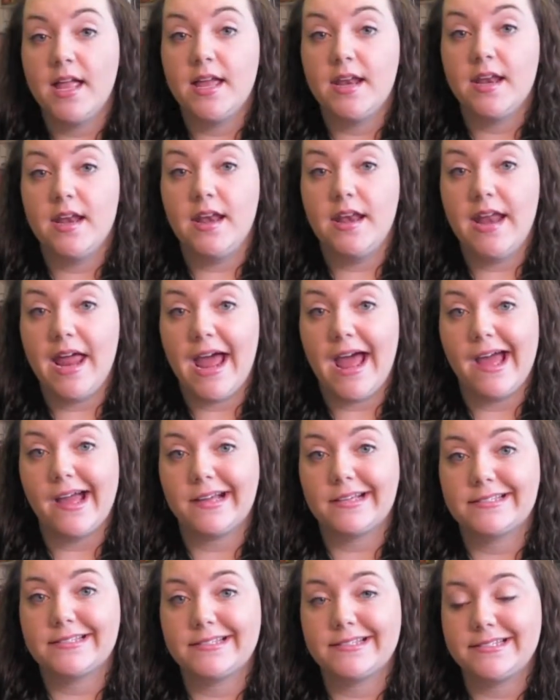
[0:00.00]

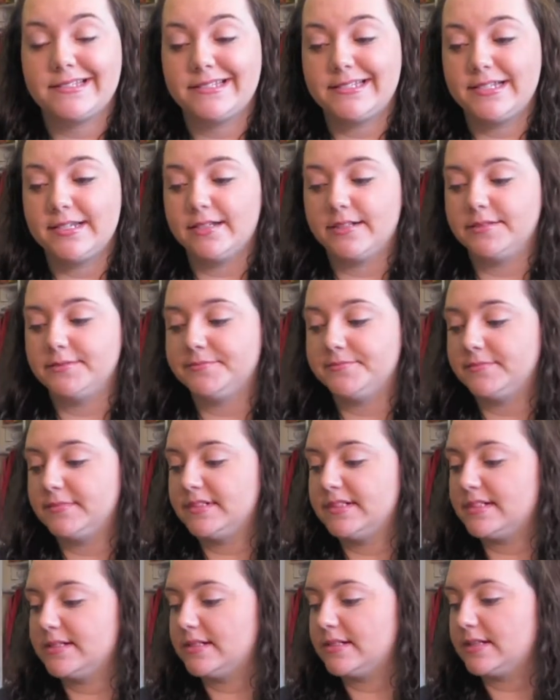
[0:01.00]
Next,
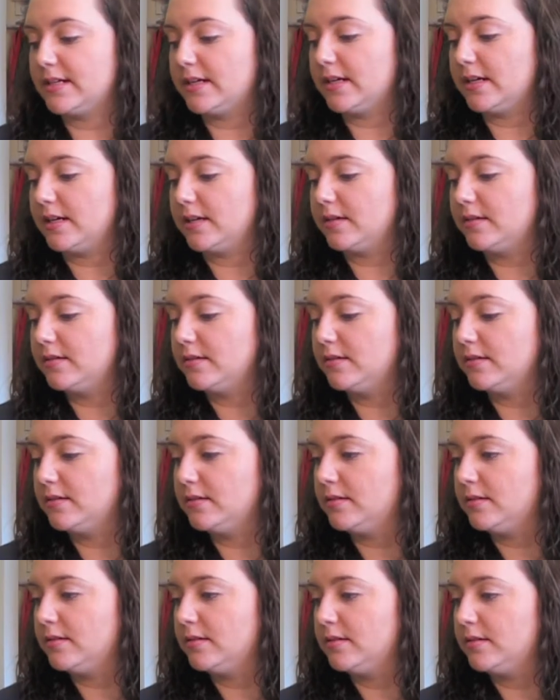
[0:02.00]
let's see.
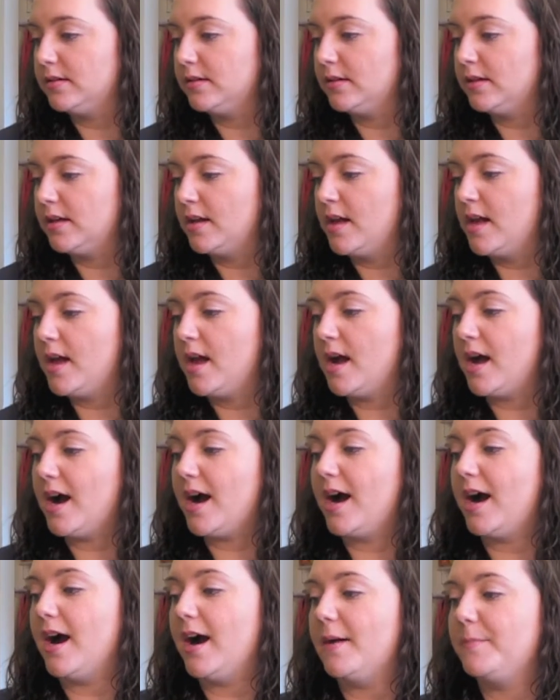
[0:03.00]

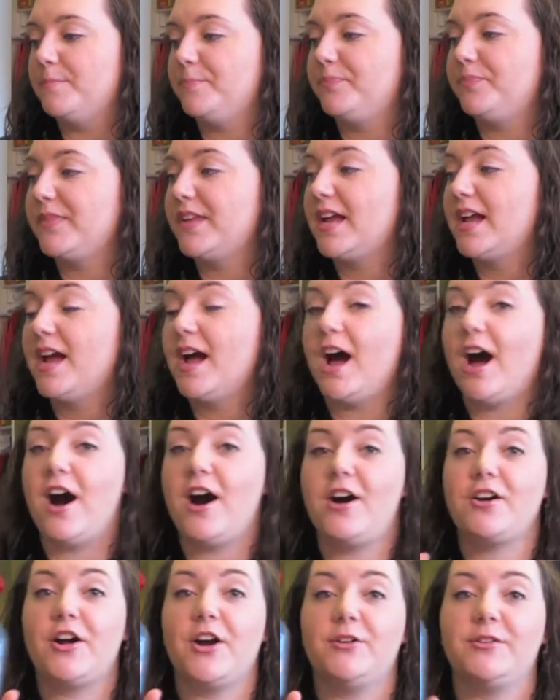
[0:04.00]

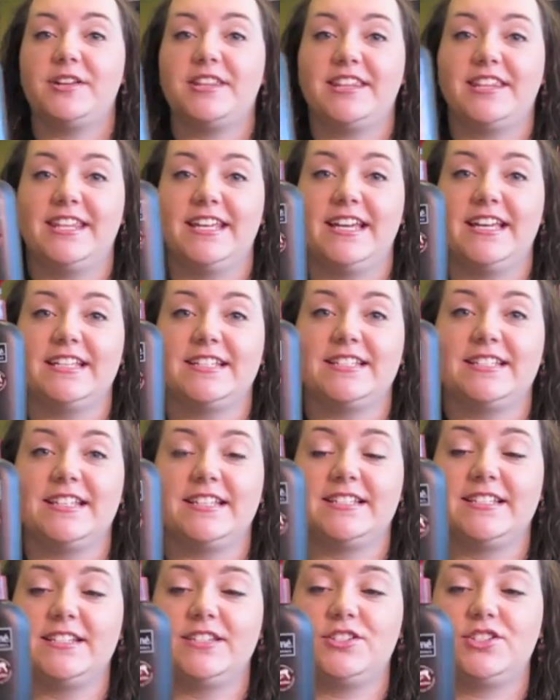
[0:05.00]
I'll go with this.
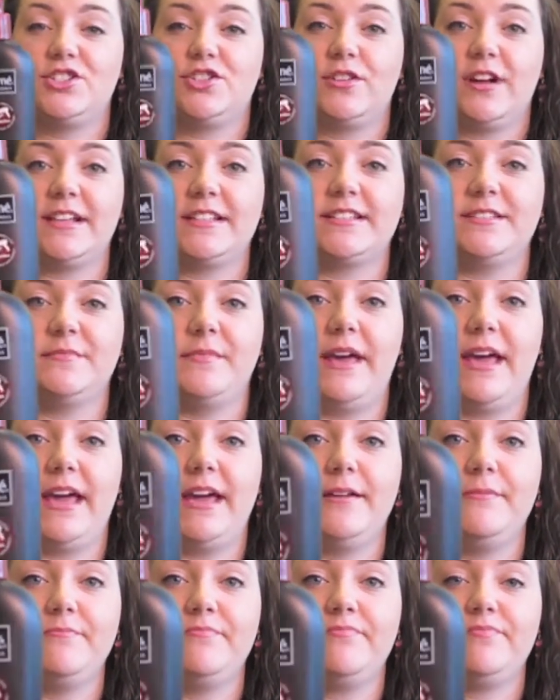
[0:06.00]
This is
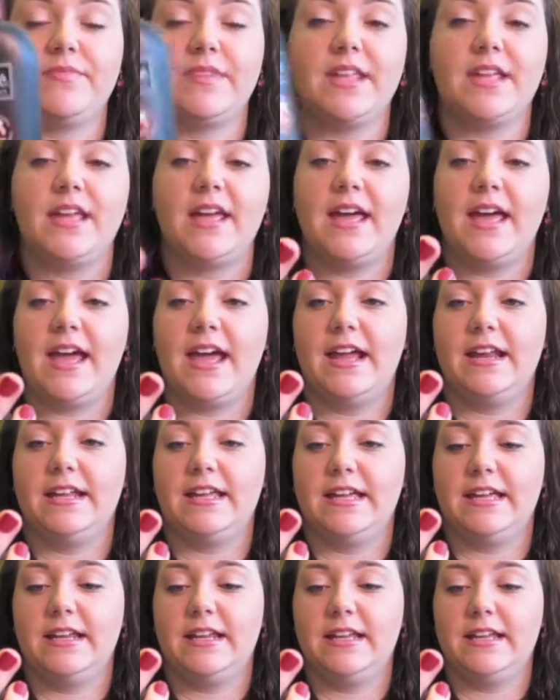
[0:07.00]
Tresemme, and
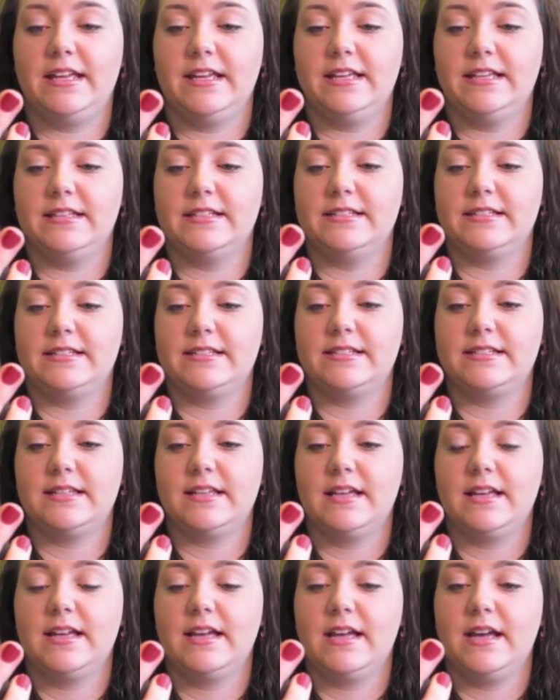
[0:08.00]
it is
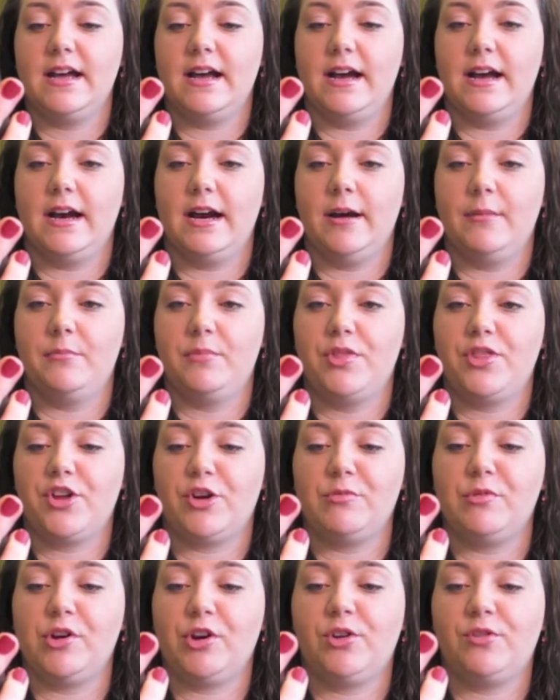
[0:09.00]

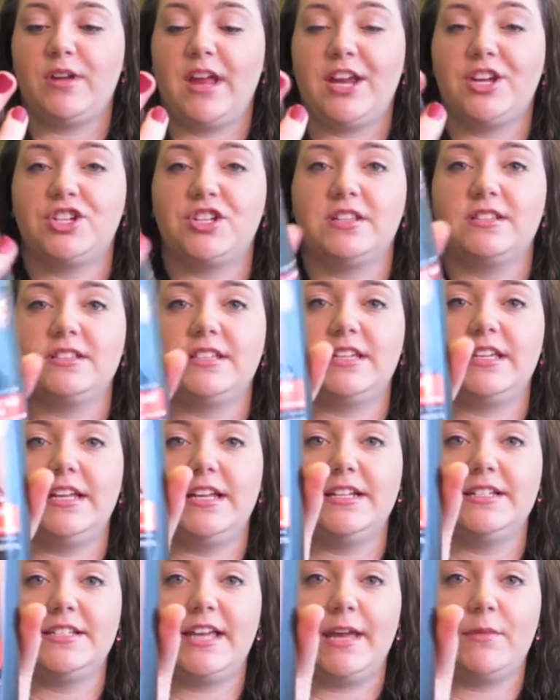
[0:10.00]
Thermal Creations
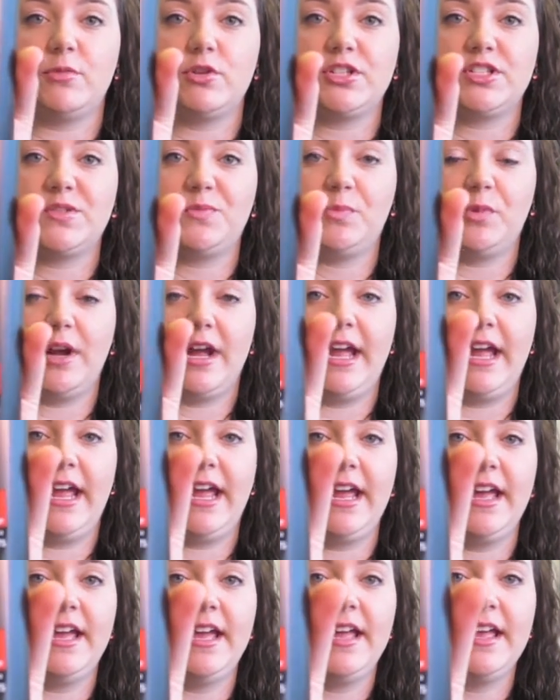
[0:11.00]
Heat Tamer
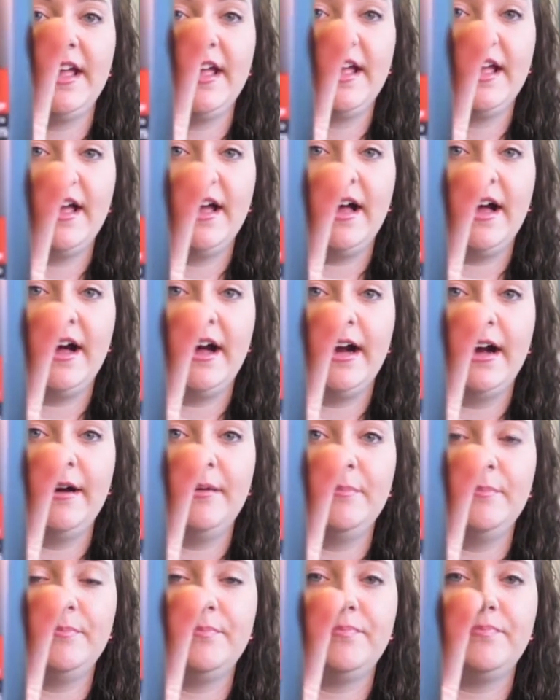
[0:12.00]
Spray. I
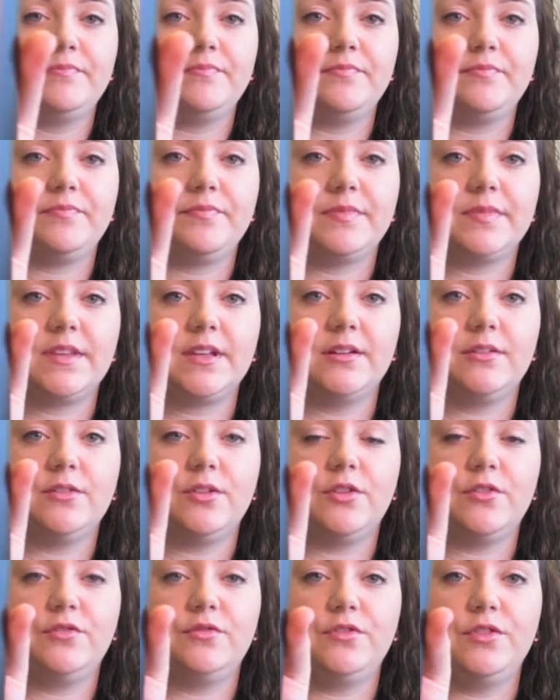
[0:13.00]
don't
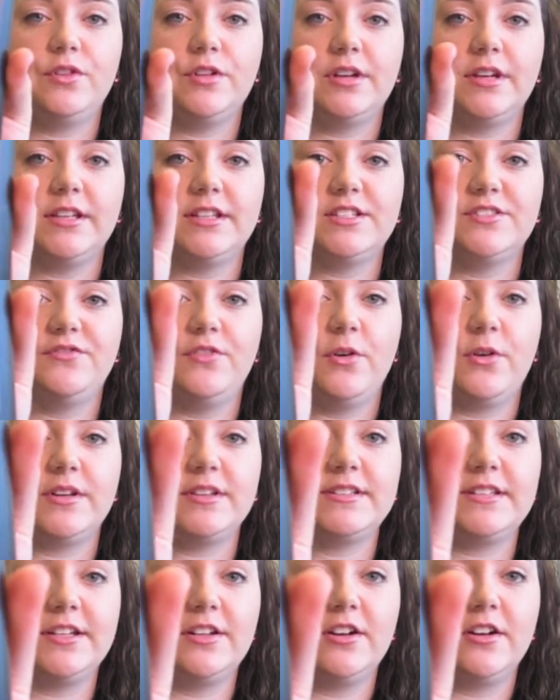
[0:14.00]
know if it's
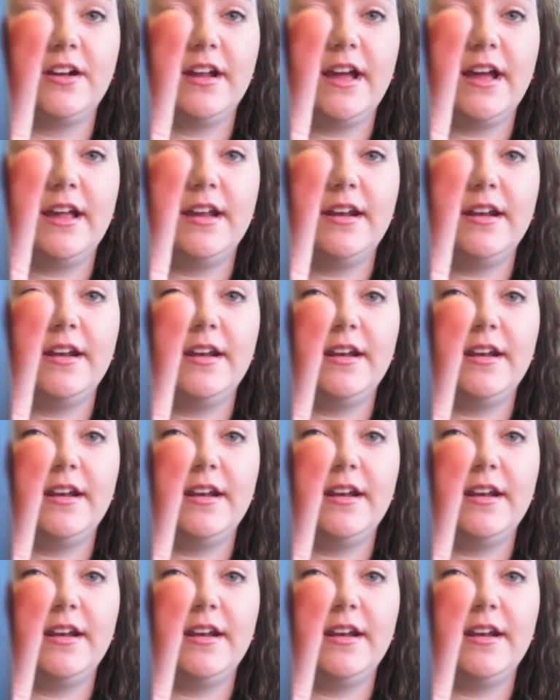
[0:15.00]
focusing or not.